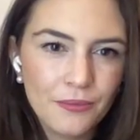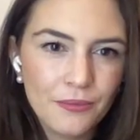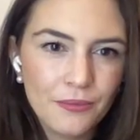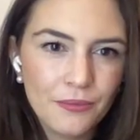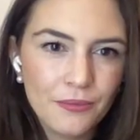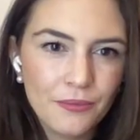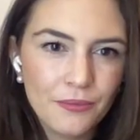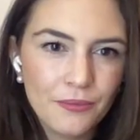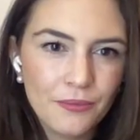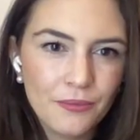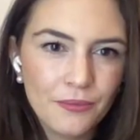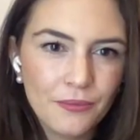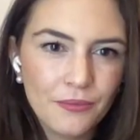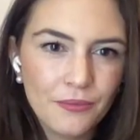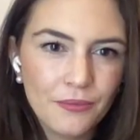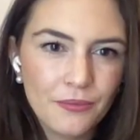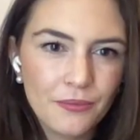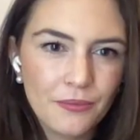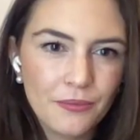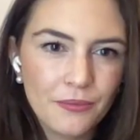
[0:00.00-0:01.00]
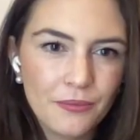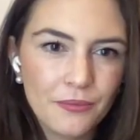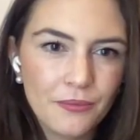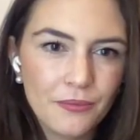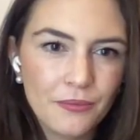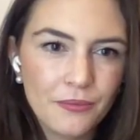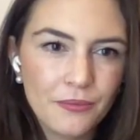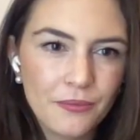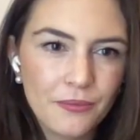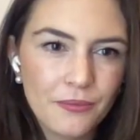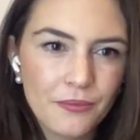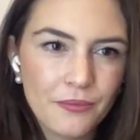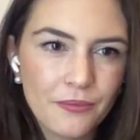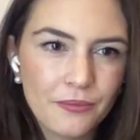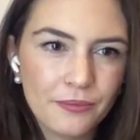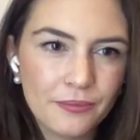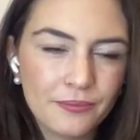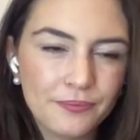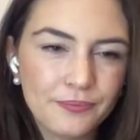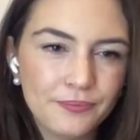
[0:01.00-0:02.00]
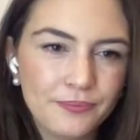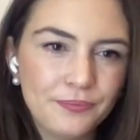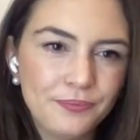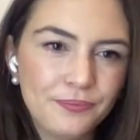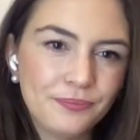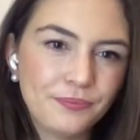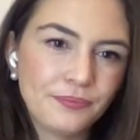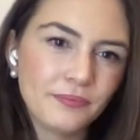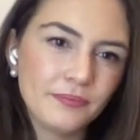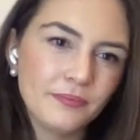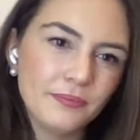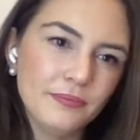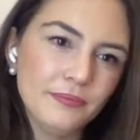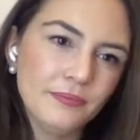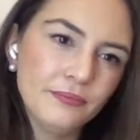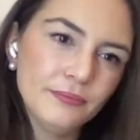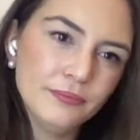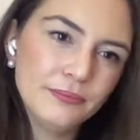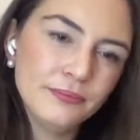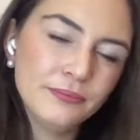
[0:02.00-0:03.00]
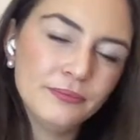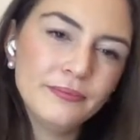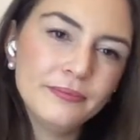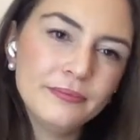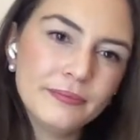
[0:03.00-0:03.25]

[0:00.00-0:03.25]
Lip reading: This person isn't speaking.